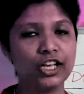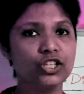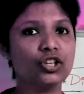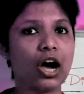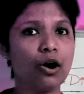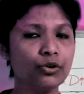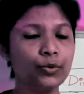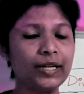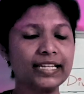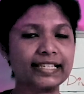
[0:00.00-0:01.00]
So how do
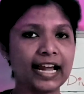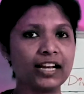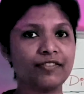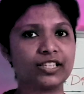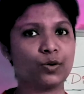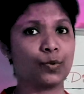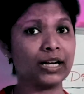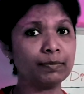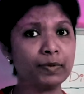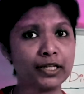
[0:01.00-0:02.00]
we decide if it's a
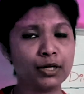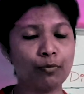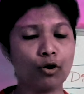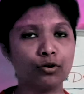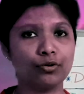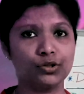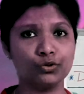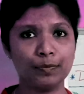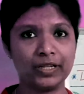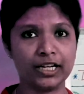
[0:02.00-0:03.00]
one period model or
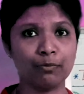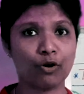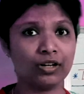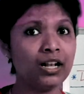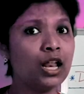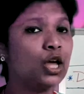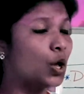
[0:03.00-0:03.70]
two period model?